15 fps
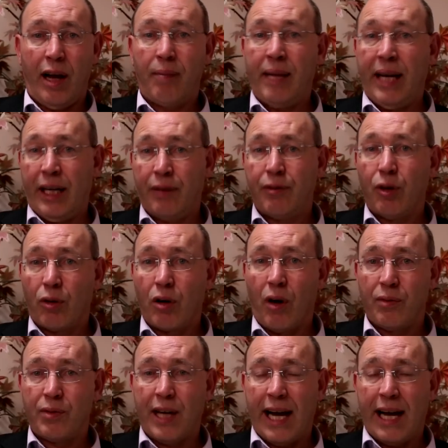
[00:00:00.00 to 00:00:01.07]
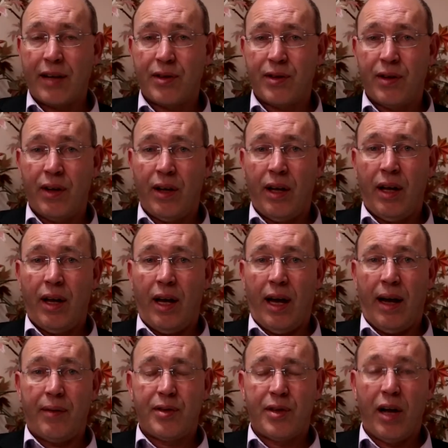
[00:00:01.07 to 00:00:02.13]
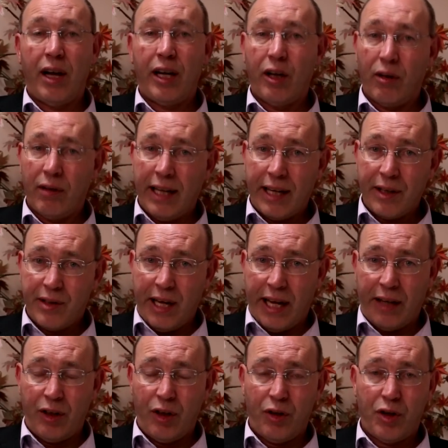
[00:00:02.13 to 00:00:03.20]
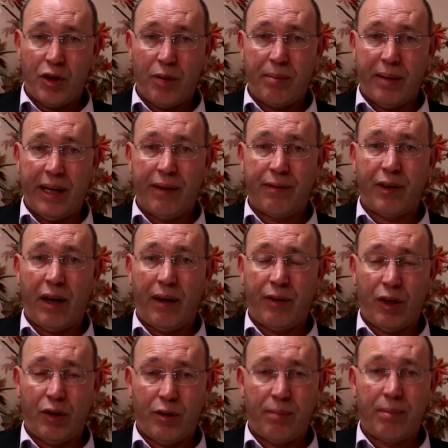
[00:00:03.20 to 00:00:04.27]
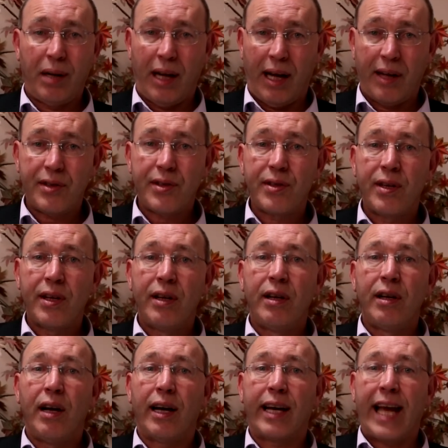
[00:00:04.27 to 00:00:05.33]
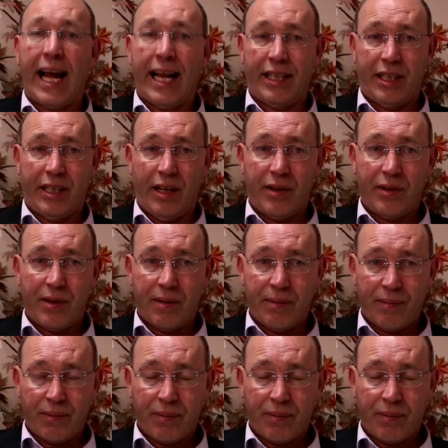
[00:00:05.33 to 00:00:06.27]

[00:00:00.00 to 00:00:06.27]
meaningful contacts. Certainly on LinkedIn, you should be a 500 plus candidate.